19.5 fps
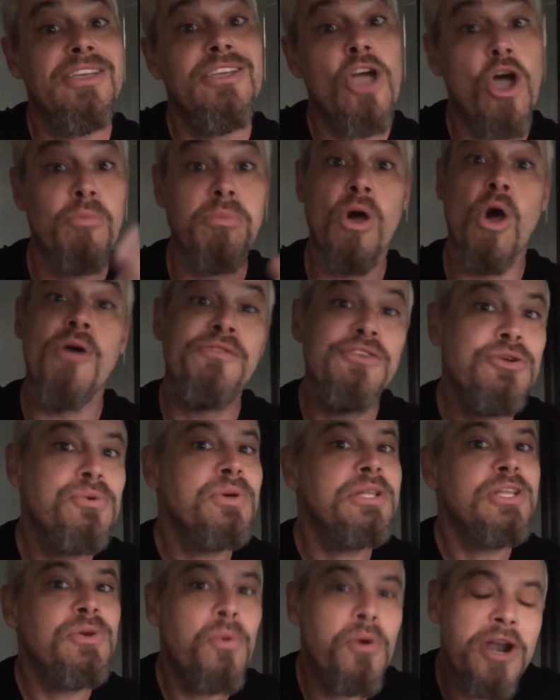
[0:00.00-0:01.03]
yo, bro, if
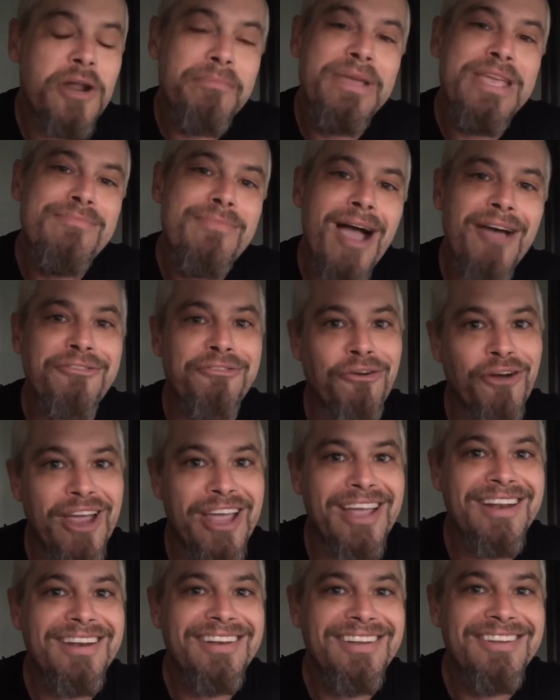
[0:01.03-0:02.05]
you really want to be my
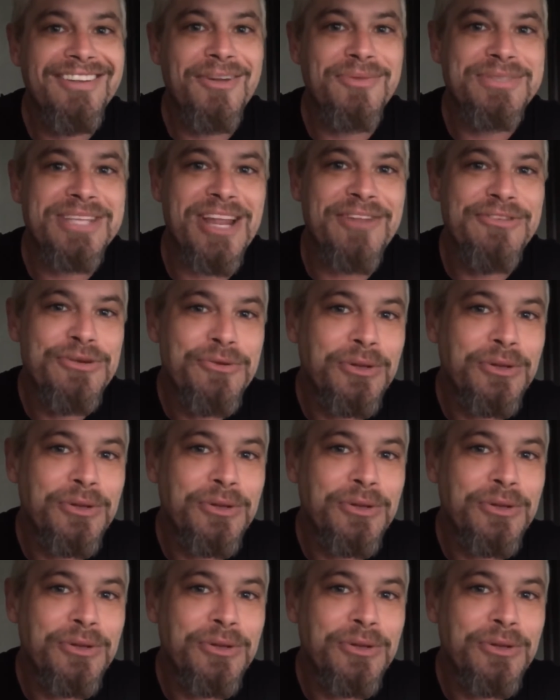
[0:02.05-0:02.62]
friend, you know what I'm saying?